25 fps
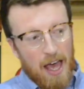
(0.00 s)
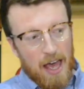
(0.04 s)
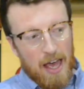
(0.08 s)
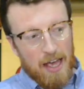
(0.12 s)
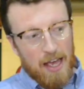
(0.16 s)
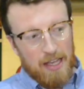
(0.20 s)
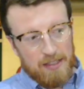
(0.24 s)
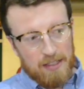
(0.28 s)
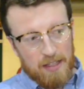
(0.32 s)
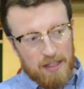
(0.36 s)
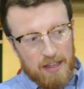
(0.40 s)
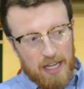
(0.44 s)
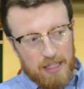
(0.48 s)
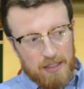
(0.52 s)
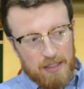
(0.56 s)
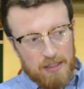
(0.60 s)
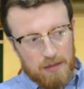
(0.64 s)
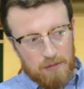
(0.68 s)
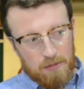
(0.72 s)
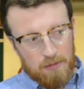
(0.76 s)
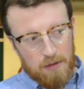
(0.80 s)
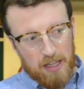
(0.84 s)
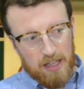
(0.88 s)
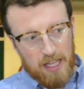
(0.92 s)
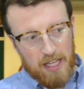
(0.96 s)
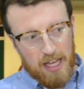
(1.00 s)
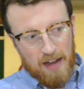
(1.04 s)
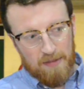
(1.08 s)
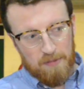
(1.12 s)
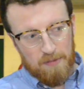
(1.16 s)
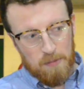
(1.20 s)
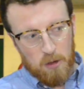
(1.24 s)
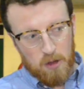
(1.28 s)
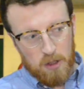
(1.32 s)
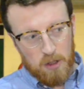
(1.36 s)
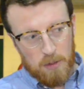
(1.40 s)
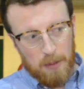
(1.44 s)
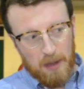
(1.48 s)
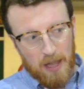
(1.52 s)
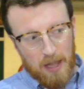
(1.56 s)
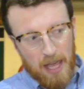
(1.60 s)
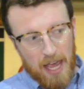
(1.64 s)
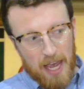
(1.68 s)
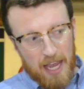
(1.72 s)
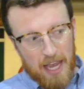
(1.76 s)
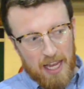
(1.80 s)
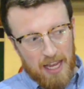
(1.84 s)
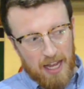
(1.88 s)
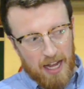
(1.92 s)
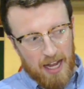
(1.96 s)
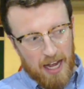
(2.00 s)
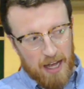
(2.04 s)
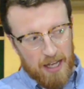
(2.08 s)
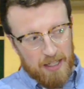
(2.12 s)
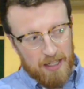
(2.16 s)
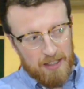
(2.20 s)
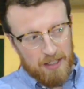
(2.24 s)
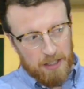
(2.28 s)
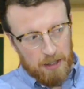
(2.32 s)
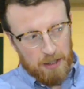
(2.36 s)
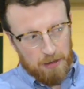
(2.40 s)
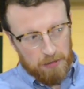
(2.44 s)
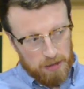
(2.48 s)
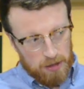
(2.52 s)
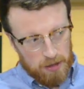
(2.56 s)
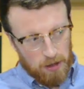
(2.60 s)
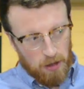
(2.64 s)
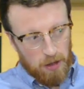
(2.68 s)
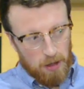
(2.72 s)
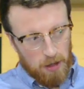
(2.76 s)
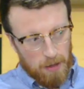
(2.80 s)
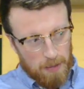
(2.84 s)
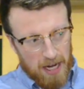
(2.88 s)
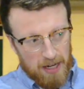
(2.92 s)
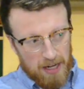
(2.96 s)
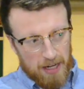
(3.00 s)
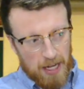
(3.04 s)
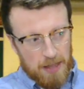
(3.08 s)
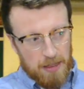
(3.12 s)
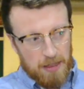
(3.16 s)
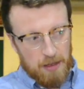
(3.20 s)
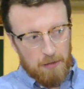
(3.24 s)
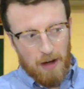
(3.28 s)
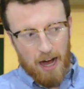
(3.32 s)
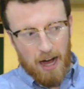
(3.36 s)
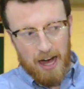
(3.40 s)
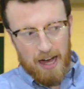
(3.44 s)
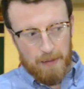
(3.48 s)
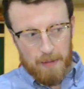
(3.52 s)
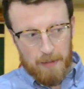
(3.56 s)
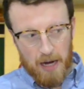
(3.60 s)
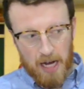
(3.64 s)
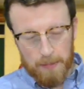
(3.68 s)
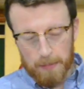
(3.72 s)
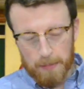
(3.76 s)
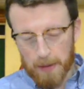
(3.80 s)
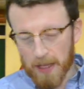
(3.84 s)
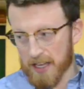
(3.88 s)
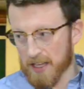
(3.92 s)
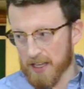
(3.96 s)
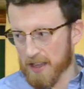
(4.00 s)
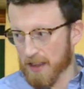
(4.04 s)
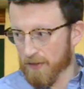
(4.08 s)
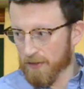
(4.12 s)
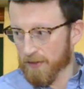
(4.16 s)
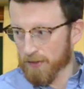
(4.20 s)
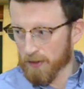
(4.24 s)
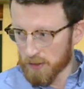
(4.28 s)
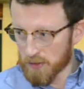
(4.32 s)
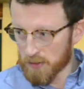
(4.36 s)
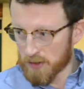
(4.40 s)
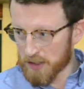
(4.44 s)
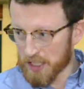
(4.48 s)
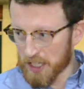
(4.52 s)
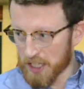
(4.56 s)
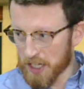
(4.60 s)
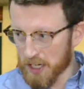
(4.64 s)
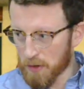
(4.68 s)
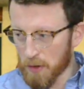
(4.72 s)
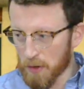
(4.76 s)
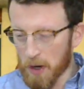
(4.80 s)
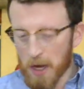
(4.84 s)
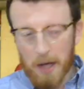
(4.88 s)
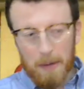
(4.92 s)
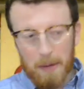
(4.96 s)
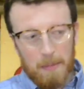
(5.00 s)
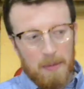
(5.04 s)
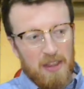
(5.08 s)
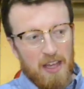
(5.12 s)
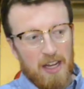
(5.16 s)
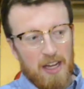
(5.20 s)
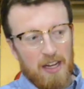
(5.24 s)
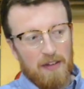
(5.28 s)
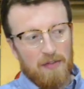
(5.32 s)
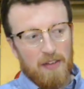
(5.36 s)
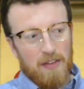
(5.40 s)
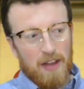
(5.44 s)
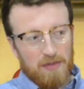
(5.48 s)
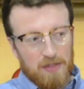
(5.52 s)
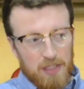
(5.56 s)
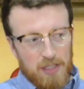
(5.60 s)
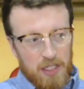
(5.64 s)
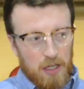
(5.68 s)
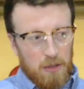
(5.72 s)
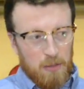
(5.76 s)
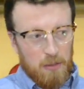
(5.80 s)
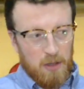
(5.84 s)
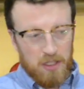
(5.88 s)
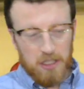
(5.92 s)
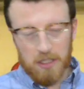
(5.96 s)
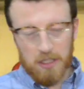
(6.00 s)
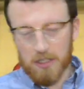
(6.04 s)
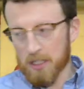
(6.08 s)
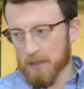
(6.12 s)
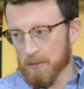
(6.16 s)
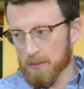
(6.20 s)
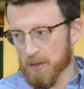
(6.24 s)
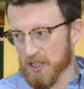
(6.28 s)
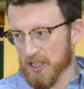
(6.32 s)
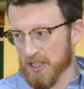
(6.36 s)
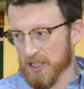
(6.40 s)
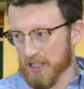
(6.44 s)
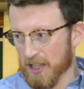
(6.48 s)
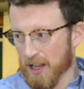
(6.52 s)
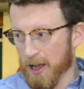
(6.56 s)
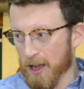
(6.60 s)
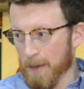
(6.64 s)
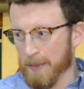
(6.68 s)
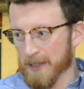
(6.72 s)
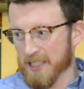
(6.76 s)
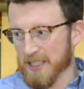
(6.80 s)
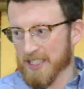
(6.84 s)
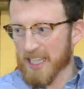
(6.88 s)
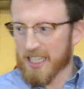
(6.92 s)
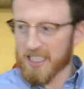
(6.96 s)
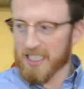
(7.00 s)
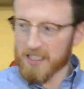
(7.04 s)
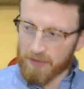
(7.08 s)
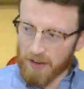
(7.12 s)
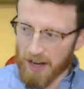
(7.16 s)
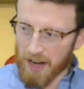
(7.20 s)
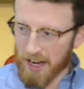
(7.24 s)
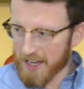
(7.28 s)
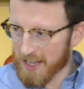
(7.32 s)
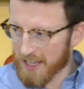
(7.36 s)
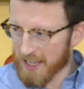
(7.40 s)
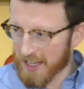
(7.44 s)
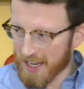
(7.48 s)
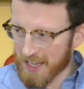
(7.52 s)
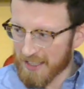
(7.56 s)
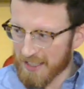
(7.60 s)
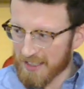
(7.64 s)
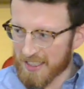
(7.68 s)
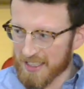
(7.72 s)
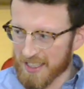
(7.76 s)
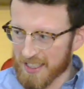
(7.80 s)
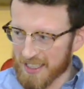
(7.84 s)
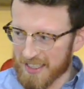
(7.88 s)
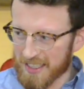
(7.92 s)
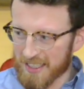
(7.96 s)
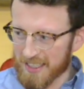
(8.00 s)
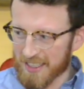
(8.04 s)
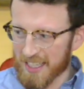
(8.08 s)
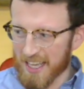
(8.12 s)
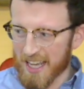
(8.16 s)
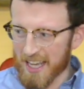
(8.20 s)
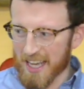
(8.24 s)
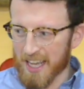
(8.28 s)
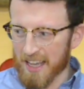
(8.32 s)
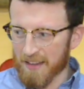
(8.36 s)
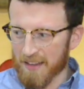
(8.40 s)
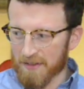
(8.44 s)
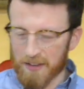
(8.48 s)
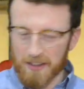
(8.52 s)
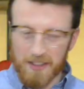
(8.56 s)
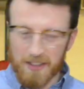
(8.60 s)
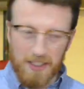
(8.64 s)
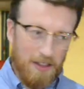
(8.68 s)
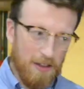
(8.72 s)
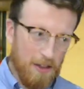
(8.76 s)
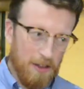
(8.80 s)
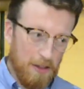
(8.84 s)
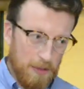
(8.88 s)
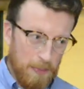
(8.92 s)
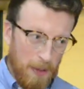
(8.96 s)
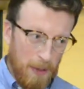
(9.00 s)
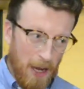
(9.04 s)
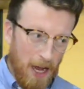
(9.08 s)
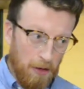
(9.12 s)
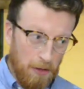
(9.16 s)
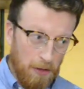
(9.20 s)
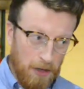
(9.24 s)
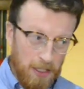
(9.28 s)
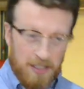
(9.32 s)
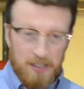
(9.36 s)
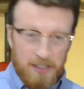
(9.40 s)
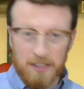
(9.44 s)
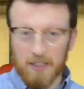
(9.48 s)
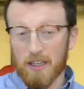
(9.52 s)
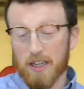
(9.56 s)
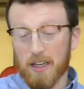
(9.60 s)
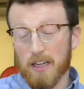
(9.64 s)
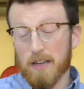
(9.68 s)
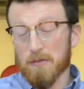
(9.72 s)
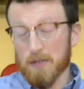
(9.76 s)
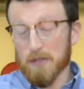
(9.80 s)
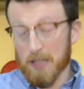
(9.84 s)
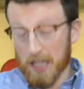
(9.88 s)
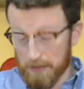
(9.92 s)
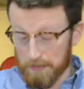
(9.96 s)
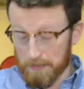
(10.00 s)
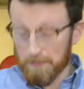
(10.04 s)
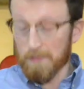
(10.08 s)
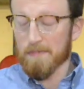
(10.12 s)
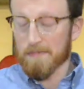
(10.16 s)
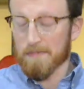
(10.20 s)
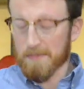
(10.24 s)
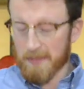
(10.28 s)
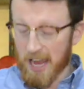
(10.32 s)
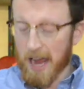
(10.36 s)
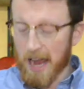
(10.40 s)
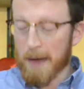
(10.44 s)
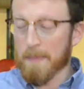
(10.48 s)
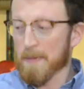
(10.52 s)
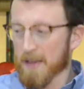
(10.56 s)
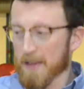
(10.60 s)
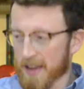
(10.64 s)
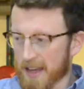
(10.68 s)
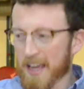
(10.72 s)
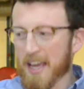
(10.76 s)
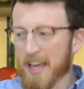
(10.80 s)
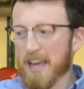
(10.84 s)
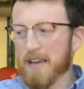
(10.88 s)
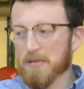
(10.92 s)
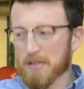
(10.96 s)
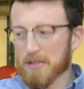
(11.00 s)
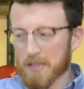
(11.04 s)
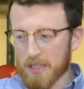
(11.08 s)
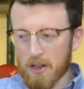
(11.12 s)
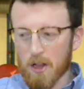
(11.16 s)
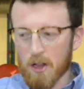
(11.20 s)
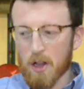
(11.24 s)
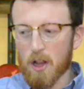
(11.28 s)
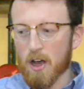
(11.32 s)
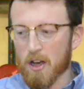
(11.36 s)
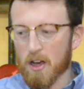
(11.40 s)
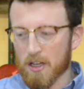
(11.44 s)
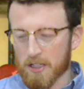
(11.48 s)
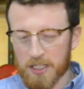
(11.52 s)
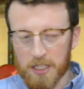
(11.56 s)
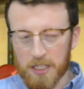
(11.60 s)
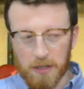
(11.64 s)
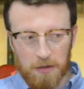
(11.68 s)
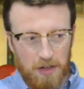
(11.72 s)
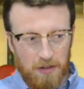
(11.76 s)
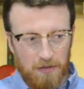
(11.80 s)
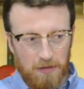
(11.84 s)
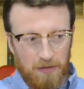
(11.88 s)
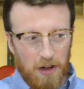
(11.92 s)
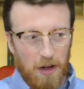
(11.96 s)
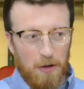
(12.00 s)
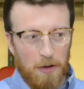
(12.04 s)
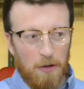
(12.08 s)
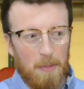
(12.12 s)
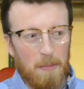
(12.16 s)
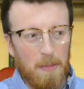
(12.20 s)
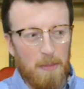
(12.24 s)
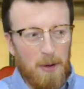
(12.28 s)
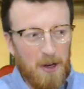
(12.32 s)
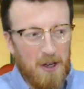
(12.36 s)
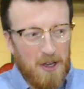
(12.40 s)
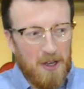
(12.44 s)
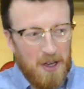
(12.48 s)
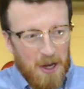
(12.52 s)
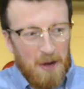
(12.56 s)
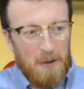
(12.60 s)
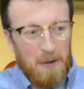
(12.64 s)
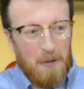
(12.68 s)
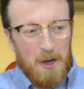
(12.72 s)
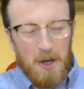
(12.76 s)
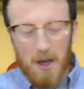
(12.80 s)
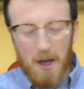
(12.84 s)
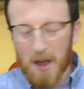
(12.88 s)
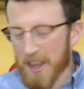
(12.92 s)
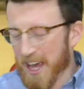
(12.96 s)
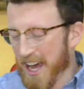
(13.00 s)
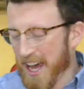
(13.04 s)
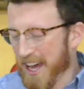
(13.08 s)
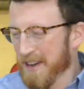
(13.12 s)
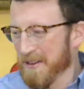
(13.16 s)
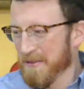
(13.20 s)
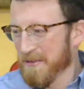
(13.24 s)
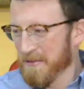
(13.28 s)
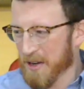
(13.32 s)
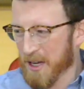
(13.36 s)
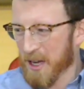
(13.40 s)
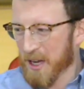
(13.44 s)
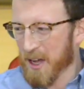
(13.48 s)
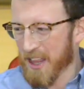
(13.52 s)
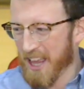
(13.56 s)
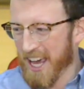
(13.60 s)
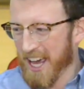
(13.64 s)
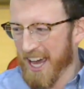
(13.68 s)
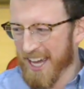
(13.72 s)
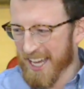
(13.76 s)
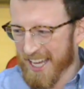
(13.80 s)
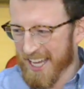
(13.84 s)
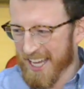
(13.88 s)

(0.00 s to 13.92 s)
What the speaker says: So that doesn't really have much play. So it was all about getting the right amount of play in the front too. But then if you have too much and too much slop, it starts fighting against itself and you lose power. So it was a lot of toing and froing, but we got there. We got there.